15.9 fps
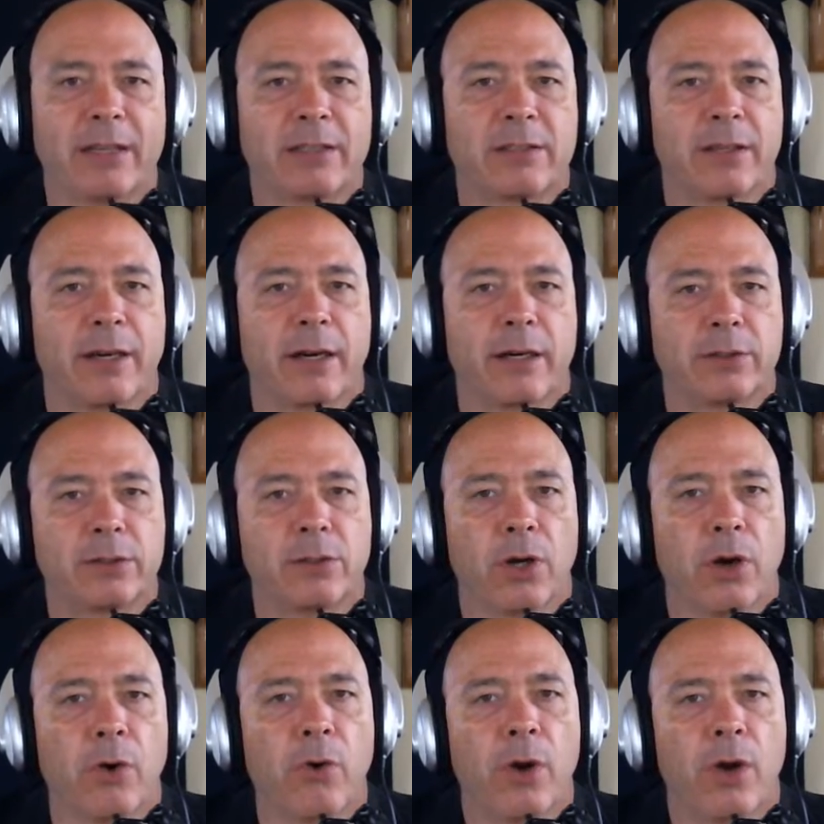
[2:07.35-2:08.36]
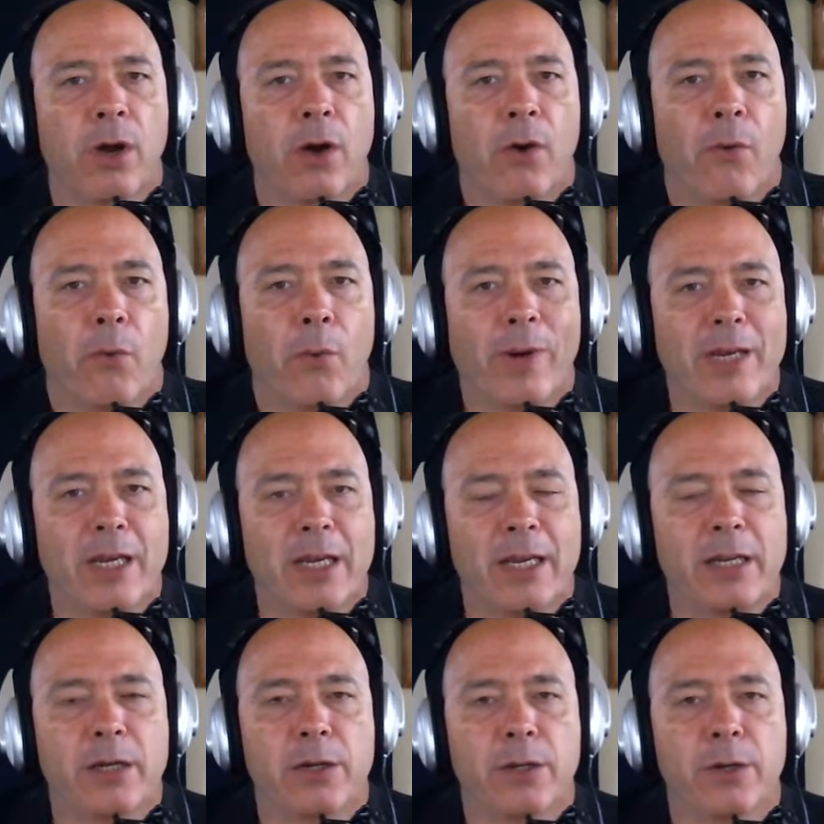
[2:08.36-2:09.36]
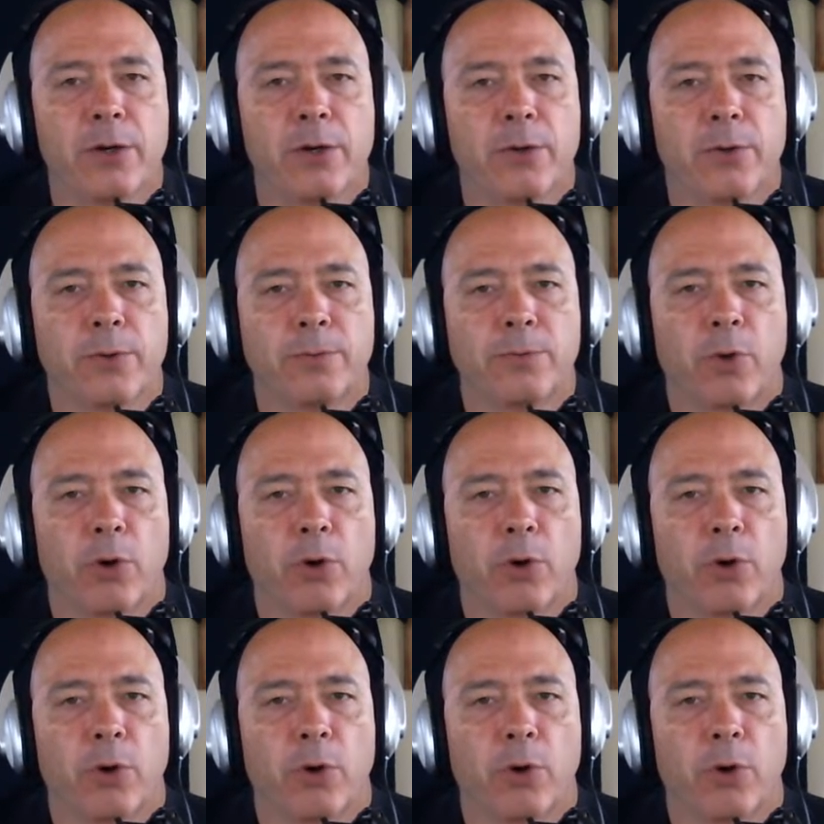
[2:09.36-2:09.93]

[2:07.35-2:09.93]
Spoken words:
It's there. So what you need to do,